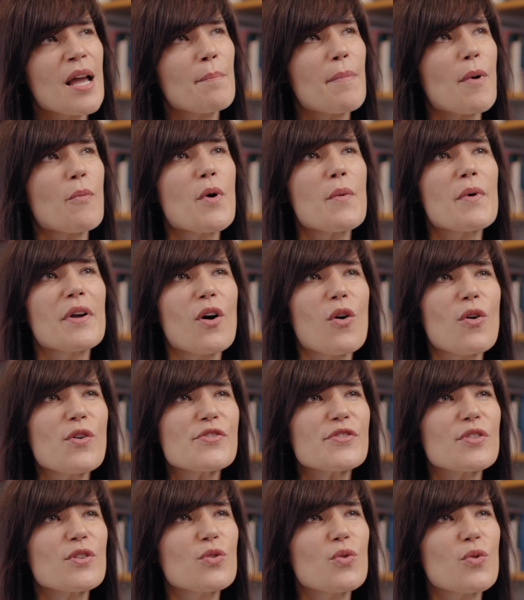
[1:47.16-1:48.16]
But we will
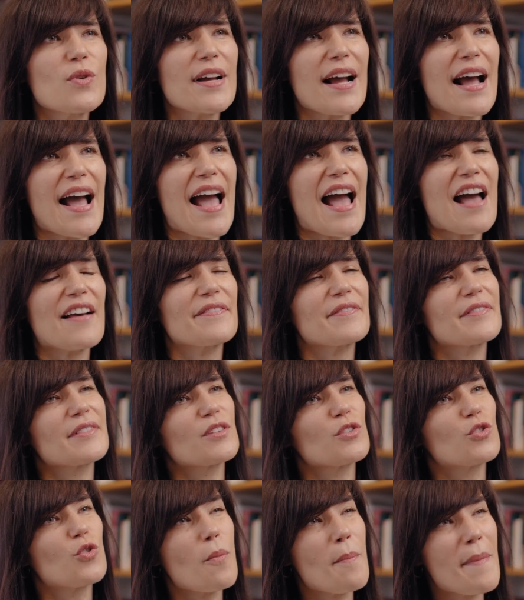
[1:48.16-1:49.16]
also look at
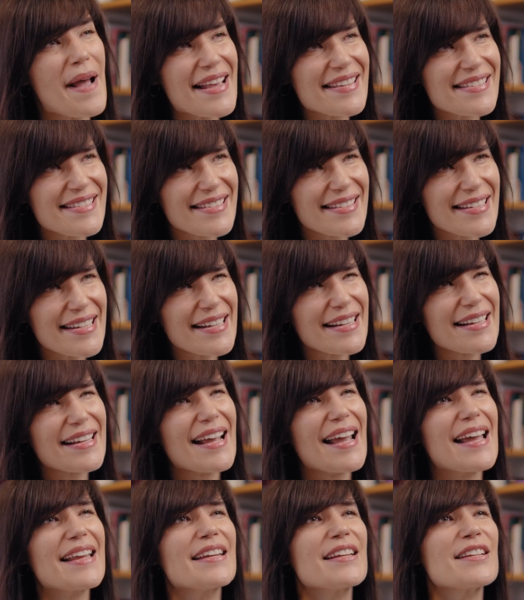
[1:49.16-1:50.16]
domestic
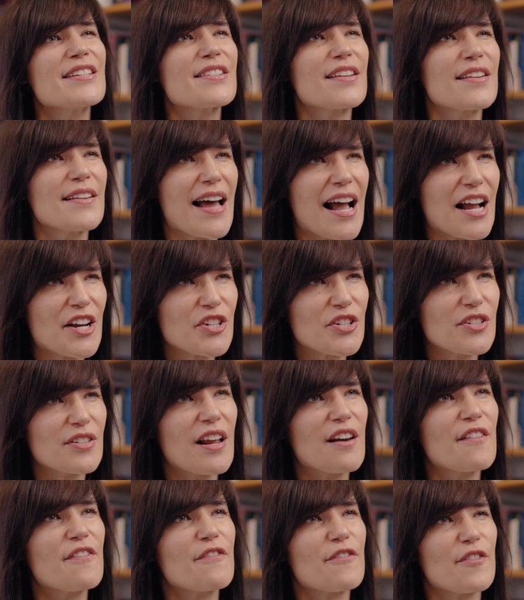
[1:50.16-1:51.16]
and
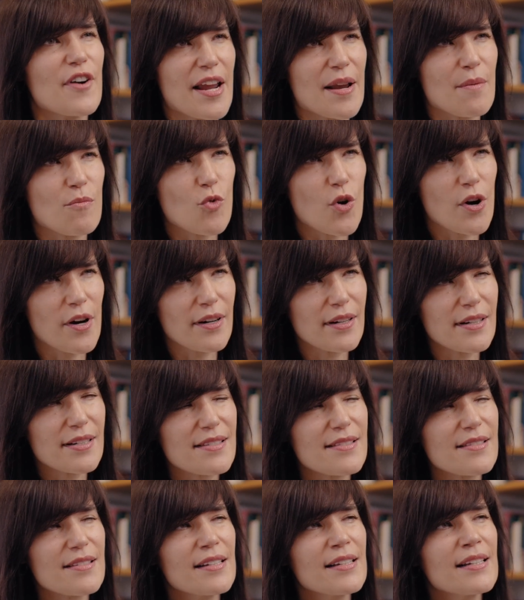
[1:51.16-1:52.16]
international
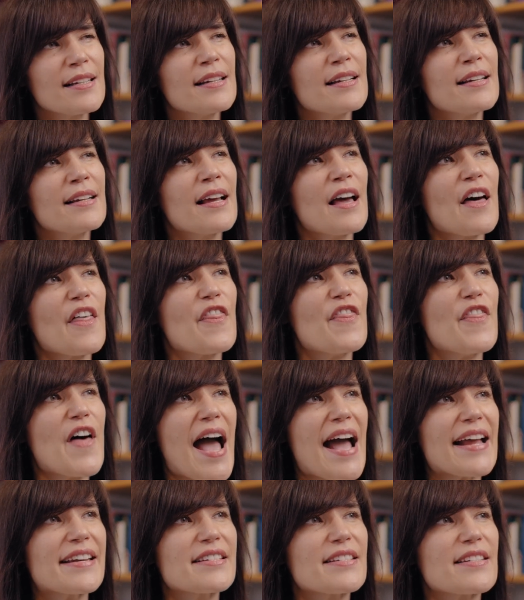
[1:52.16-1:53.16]
frameworks
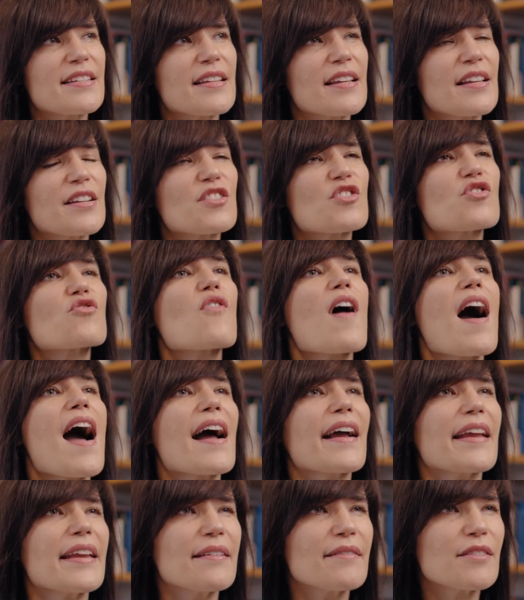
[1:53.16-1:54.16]
that
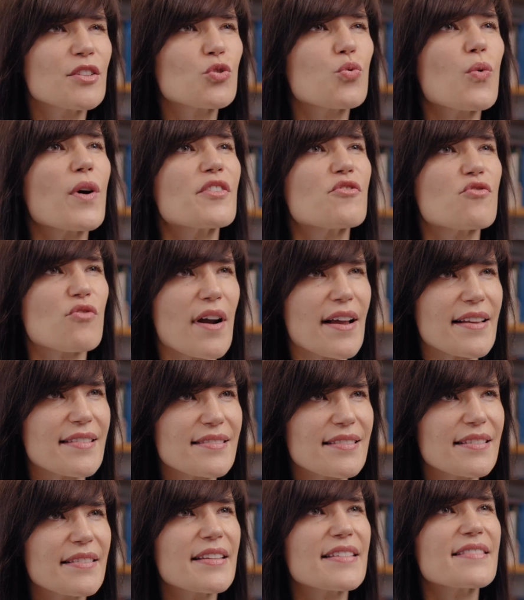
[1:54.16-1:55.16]
try to
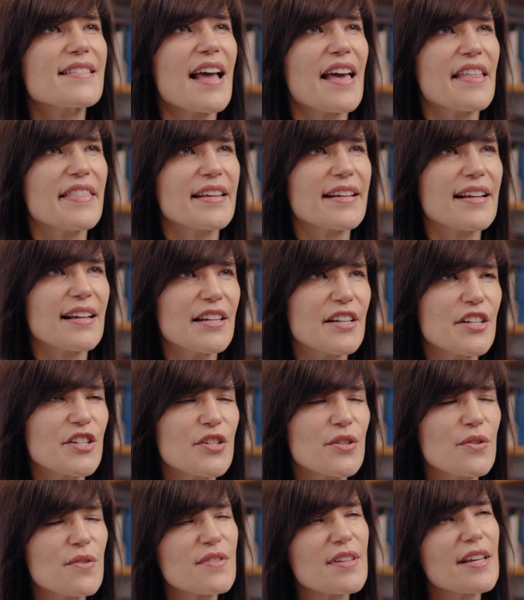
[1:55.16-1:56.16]
address these ethical
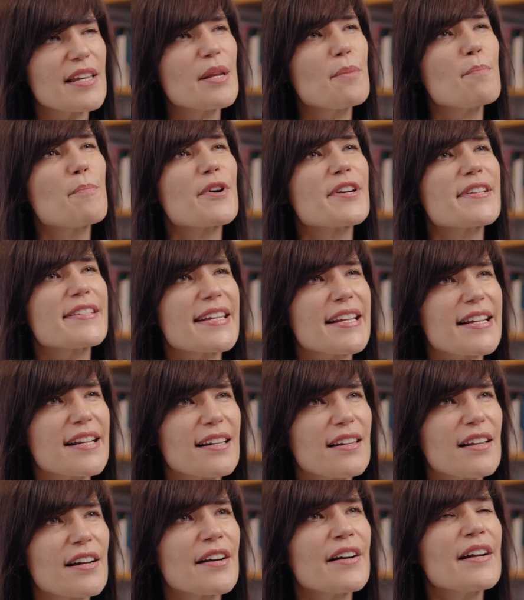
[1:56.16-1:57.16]
issues, and in
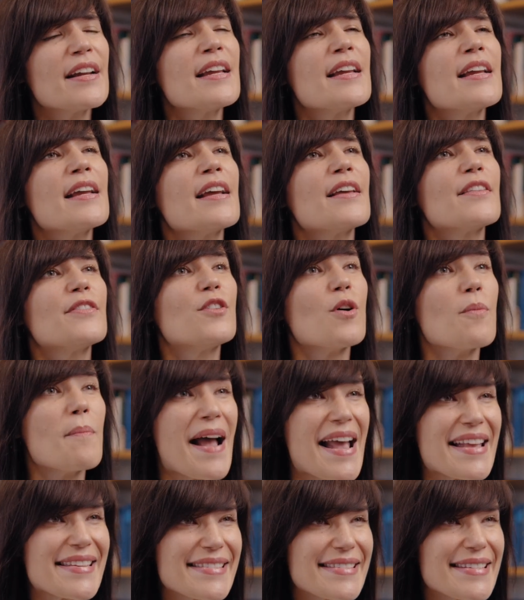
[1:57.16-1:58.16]
particular,
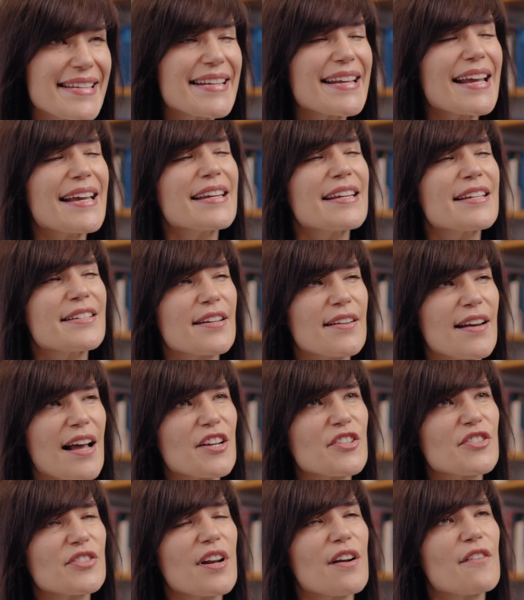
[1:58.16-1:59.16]
domestic and
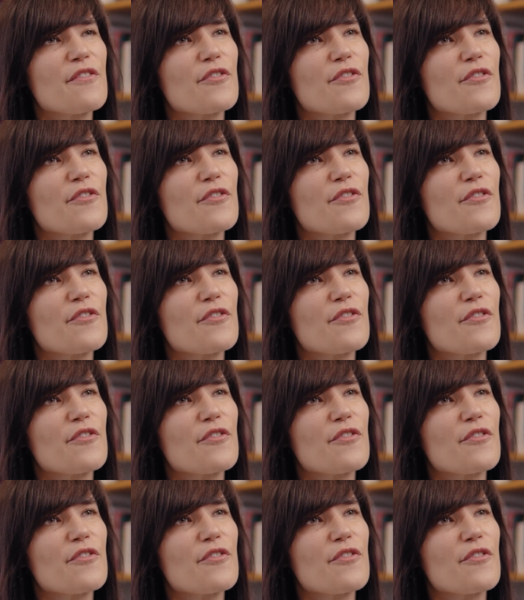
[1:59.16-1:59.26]
international